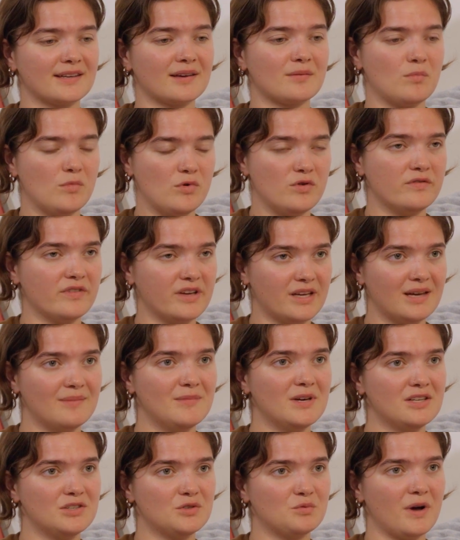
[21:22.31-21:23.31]
like moving
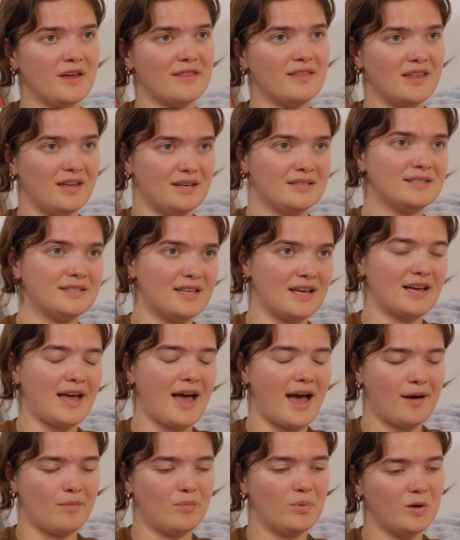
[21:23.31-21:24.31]
image where this thing
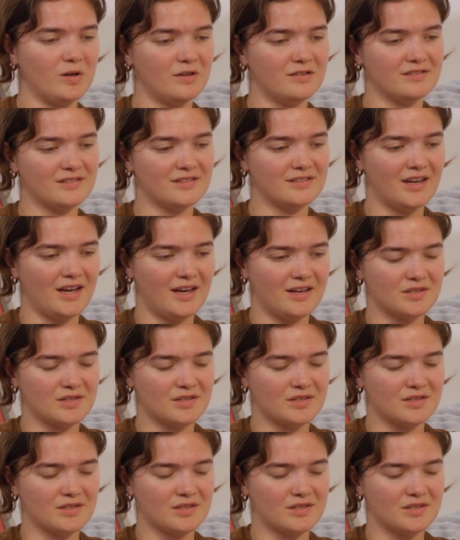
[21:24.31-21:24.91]
happens.